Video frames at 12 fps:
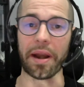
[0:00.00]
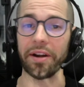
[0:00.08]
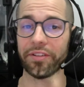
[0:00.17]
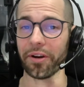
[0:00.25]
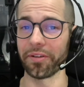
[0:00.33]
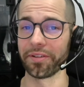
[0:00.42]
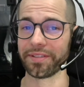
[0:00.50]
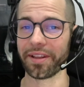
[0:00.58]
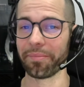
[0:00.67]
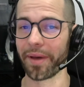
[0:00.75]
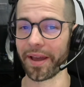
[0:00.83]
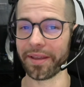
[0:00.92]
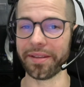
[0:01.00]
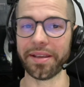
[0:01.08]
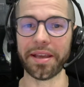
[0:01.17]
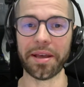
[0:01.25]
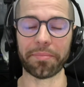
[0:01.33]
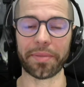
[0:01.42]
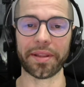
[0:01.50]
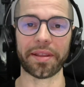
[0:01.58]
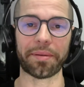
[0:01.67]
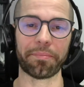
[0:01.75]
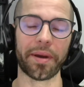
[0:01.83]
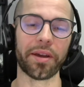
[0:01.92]
better drawings than mine.
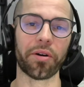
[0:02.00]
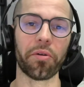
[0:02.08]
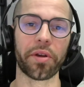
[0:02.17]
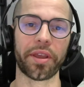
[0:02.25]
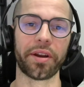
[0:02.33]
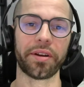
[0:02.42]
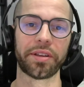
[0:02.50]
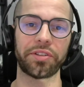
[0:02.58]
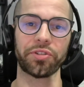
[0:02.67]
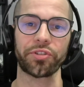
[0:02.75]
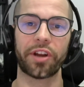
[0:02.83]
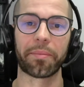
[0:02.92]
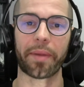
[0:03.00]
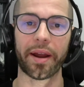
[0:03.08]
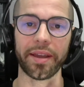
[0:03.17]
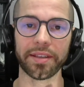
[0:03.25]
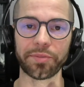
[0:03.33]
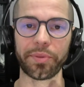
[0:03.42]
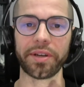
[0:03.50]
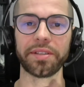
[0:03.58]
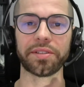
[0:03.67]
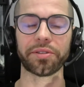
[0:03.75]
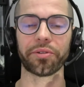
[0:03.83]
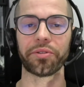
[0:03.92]
But my goal here is to share my
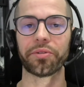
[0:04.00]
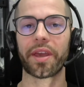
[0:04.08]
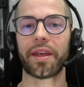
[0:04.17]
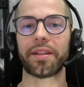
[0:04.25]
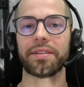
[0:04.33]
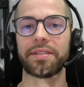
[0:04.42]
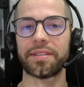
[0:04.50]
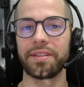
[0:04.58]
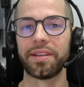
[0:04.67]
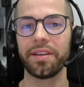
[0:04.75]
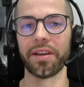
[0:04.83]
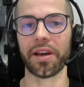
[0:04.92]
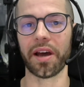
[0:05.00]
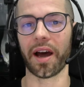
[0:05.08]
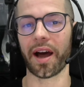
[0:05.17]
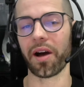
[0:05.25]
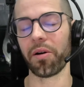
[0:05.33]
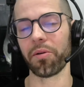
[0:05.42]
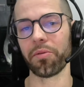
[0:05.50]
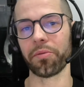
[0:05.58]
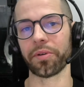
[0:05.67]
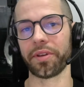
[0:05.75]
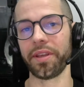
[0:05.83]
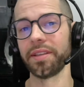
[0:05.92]
experience so you can see
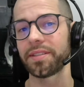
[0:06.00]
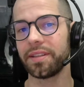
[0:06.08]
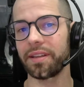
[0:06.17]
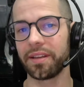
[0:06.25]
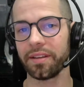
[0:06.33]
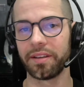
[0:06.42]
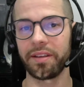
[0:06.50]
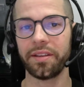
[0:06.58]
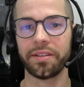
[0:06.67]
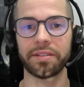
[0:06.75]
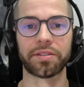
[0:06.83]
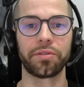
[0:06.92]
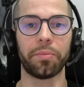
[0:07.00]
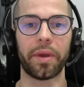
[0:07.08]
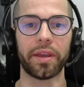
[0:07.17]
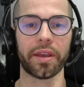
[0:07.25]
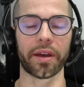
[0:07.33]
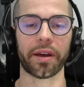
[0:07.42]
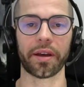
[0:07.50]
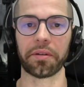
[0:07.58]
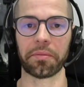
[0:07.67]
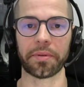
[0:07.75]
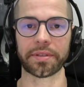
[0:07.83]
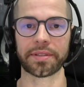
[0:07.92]
how easy it is to make
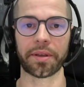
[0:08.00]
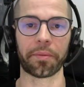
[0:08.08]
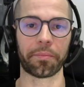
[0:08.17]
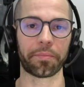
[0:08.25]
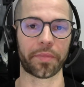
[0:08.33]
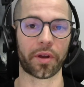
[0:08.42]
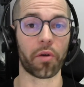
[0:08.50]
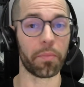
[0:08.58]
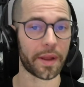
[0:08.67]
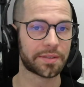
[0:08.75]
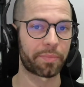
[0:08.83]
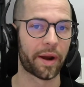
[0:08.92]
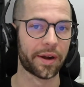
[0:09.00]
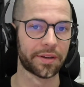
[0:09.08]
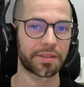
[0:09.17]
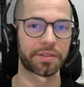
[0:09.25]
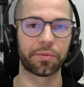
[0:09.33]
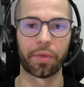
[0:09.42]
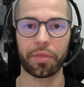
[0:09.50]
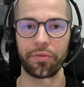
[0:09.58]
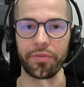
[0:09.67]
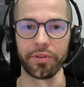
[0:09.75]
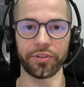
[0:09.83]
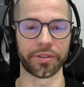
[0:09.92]
some complex parts with
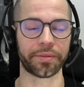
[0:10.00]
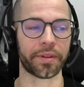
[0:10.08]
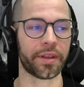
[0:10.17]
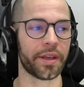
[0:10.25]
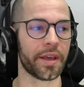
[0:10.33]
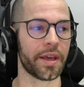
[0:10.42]
fusion.